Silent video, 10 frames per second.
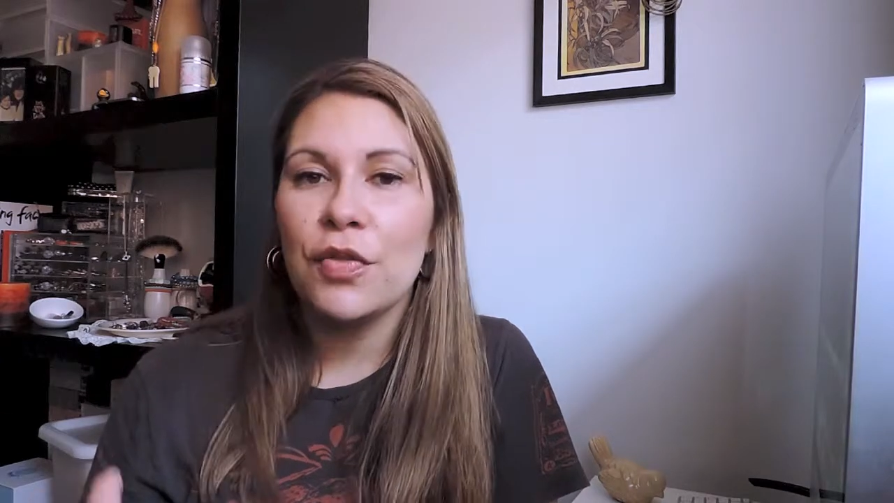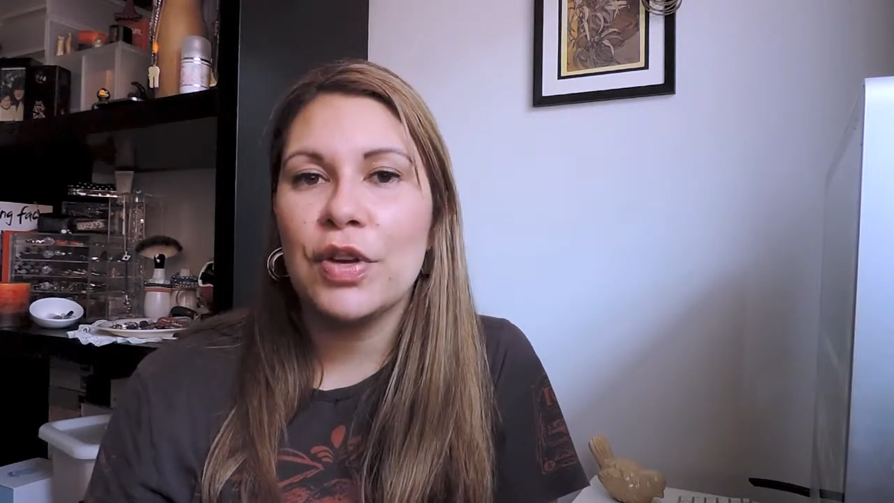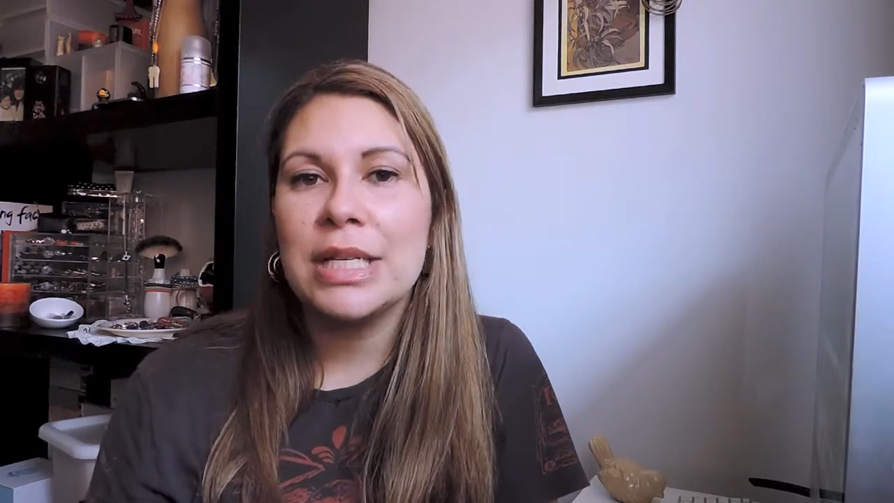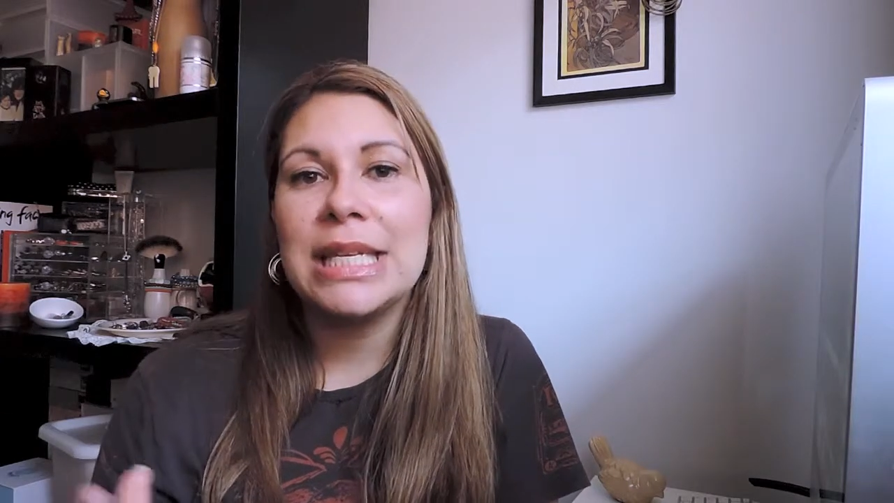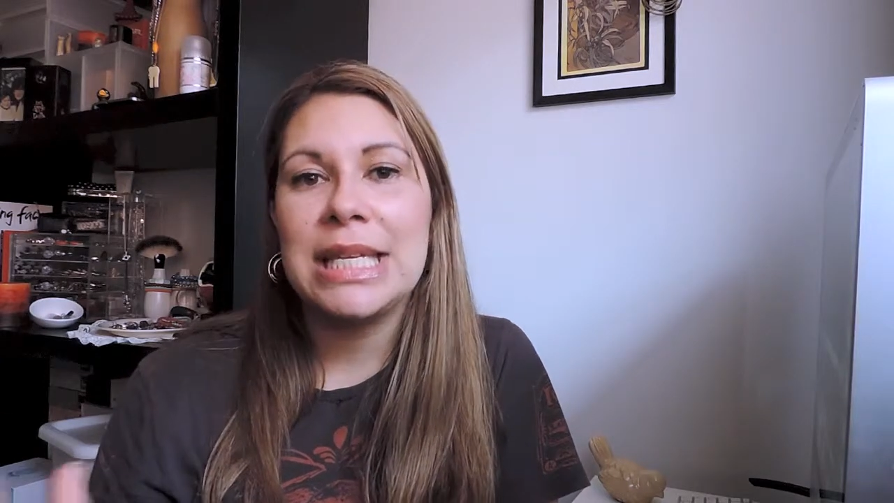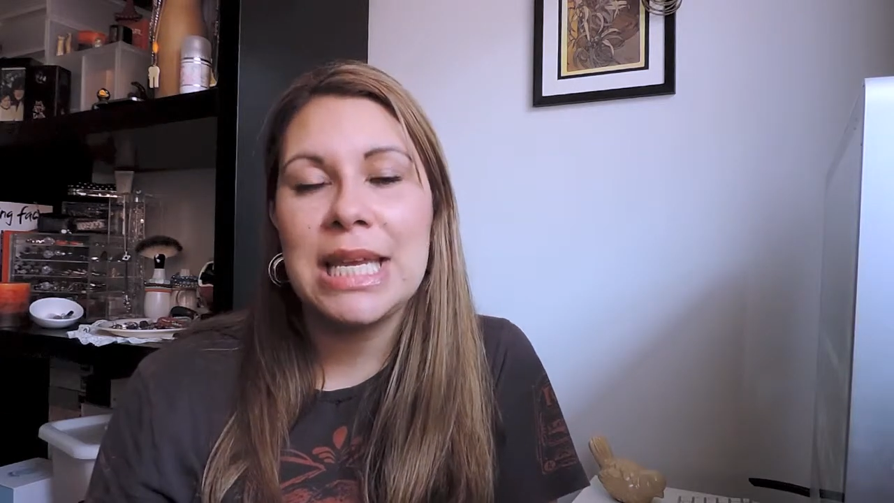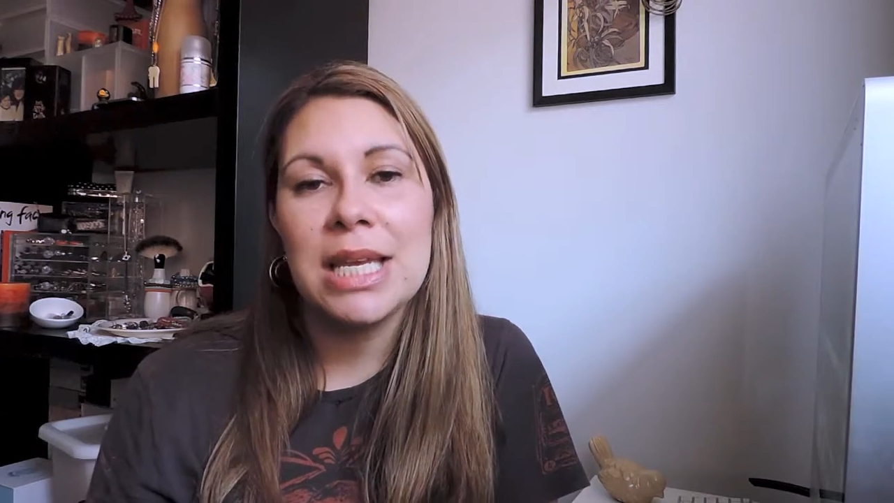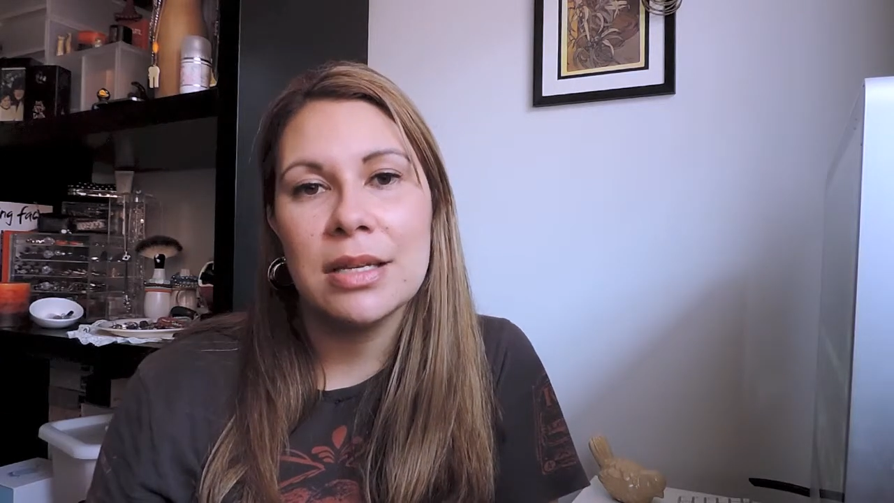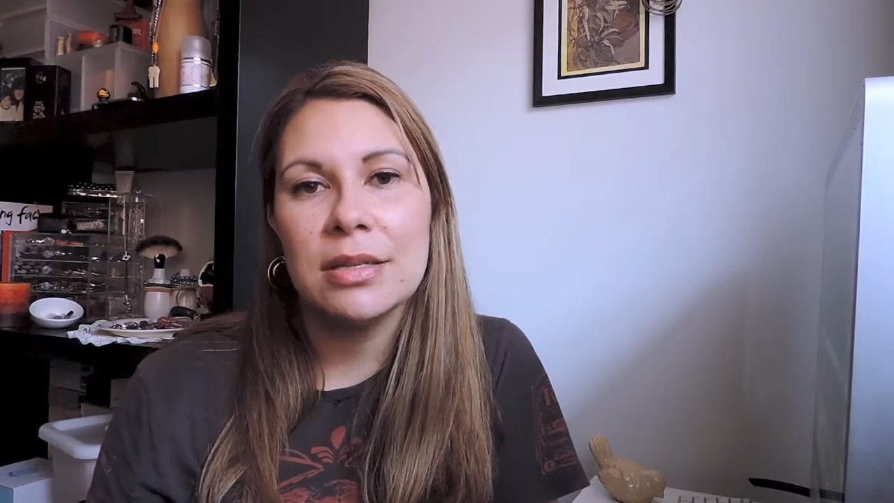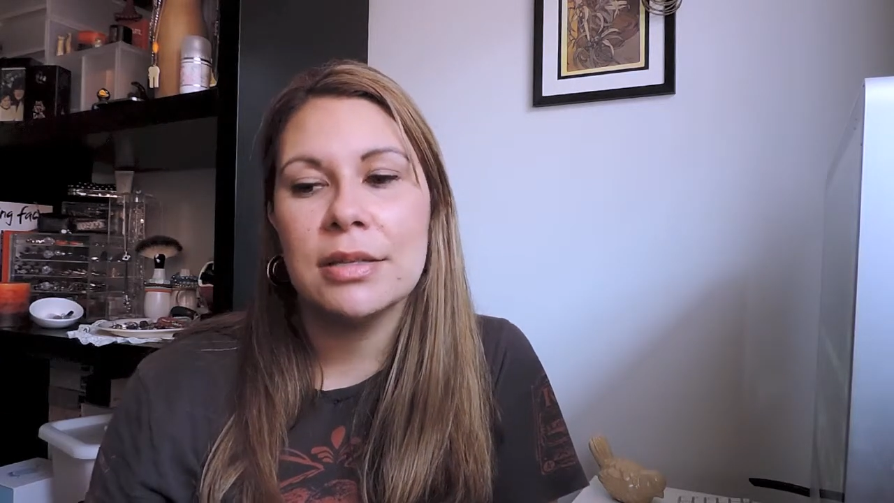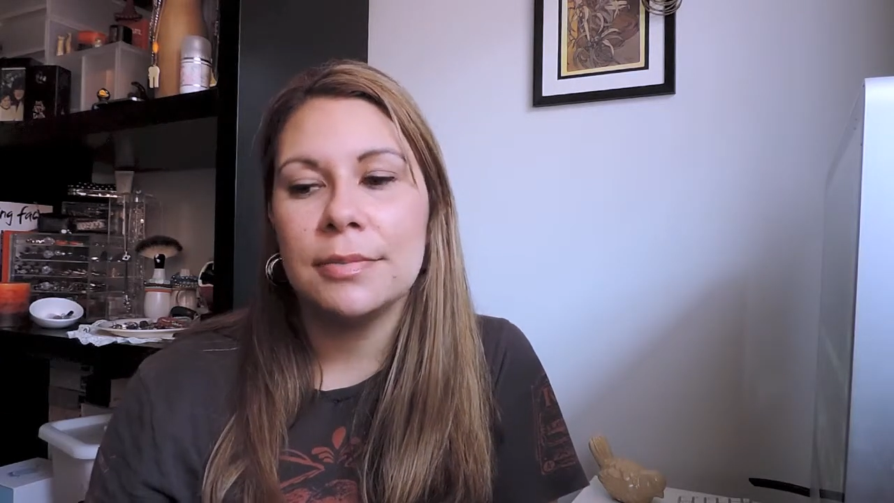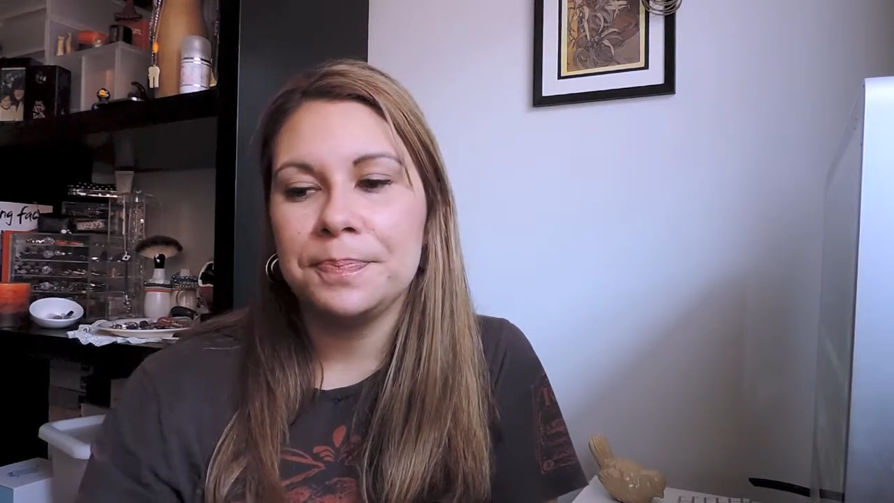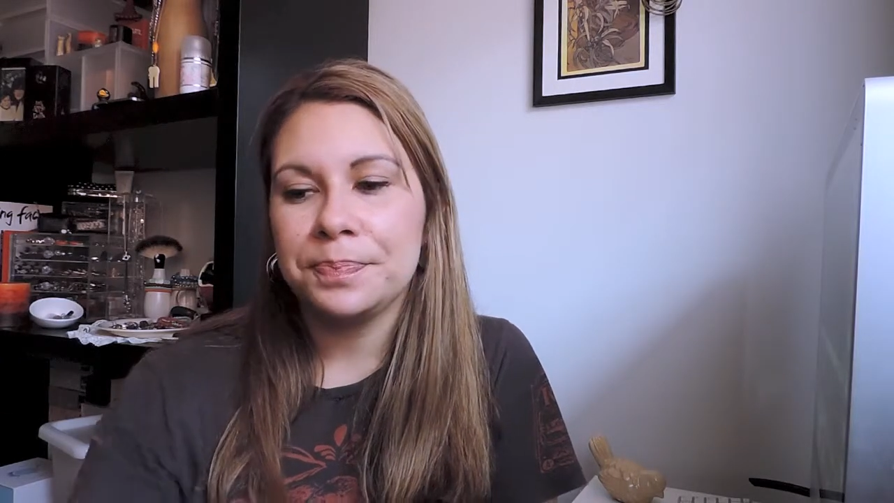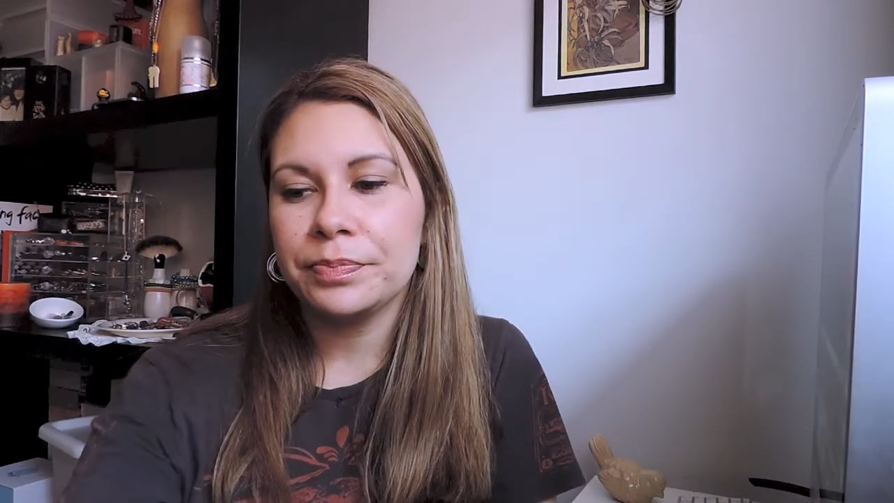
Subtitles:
different years